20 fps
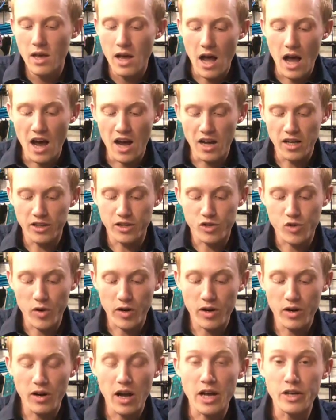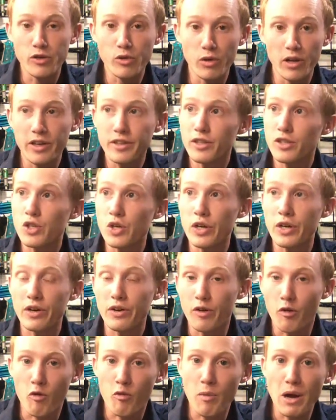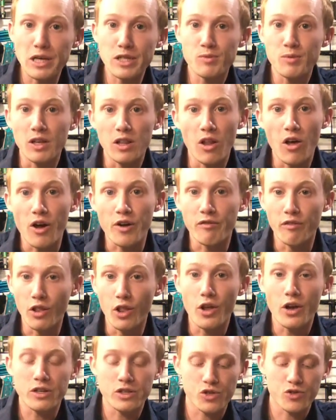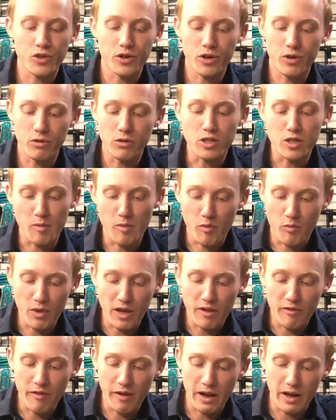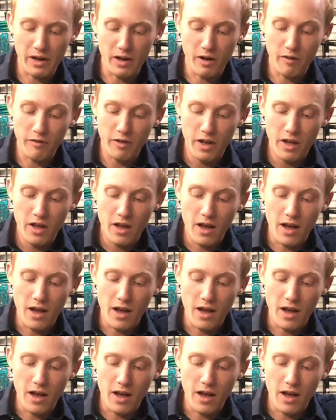The trigger, I do like the trigger. It reminds me a lot of a Lux trigger, which I'm a big fan of.